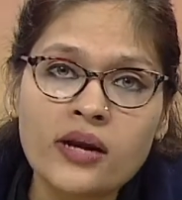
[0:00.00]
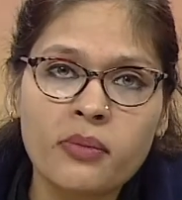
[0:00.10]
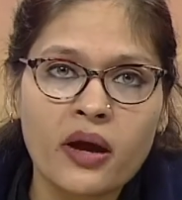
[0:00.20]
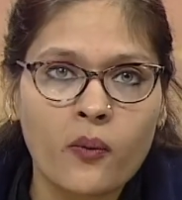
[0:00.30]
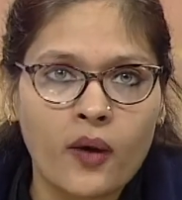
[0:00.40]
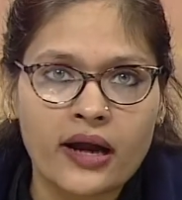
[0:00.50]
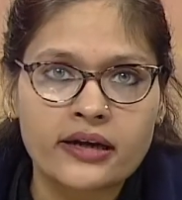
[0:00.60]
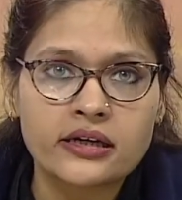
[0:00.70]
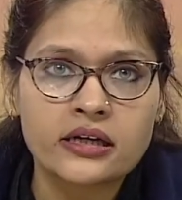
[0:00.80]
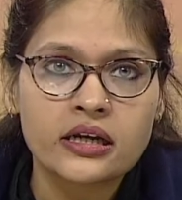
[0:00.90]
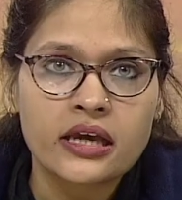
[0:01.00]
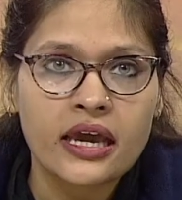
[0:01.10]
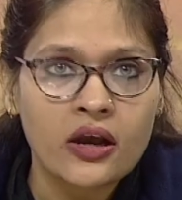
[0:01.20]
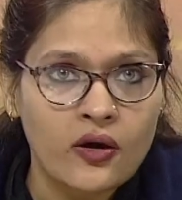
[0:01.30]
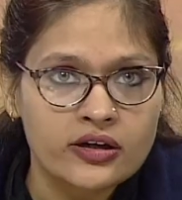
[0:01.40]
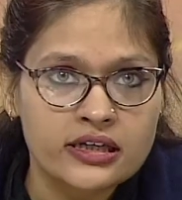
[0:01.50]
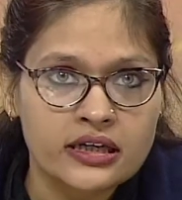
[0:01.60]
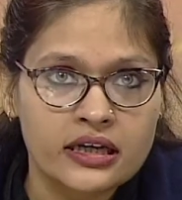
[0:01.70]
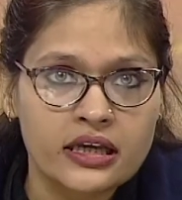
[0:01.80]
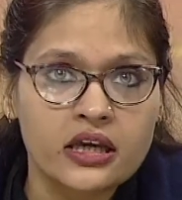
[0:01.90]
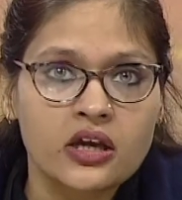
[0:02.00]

by one accordingly.